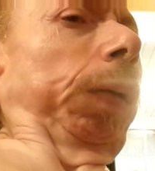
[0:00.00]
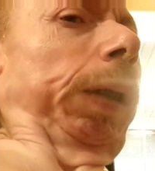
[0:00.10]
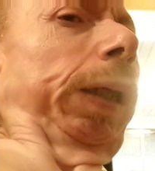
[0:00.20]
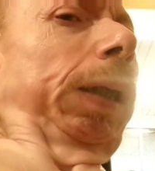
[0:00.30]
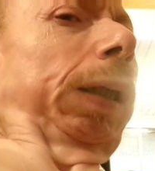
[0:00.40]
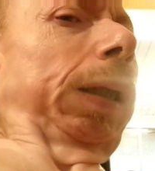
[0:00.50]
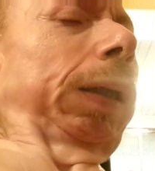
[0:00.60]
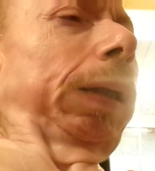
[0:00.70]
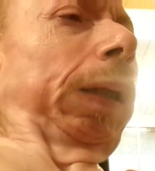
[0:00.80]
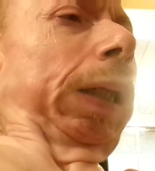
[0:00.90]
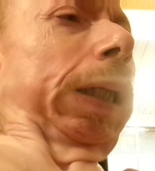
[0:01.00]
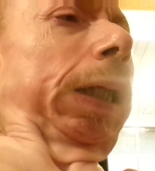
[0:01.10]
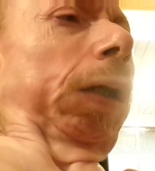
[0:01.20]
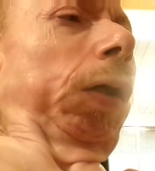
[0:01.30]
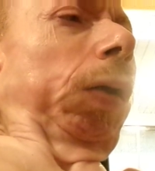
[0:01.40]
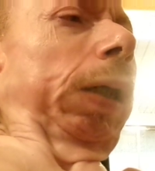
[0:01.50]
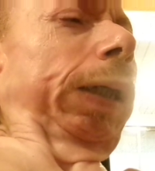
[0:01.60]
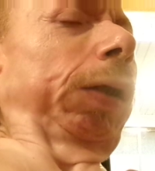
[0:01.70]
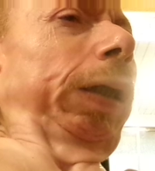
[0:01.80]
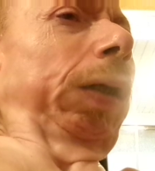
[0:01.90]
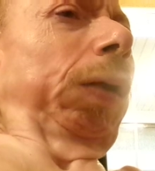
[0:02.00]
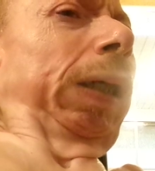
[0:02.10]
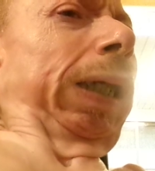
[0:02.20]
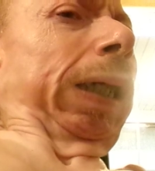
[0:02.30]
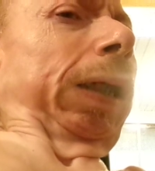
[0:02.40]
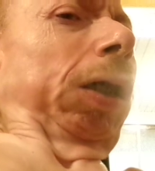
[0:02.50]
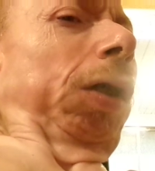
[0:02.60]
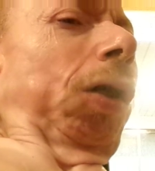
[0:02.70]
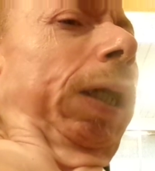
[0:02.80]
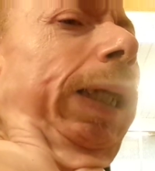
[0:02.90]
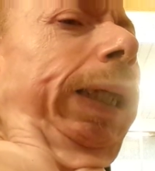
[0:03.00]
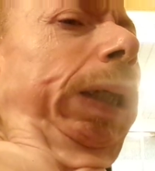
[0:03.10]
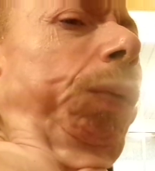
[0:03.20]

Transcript: But it was kind of neat because I love those movies.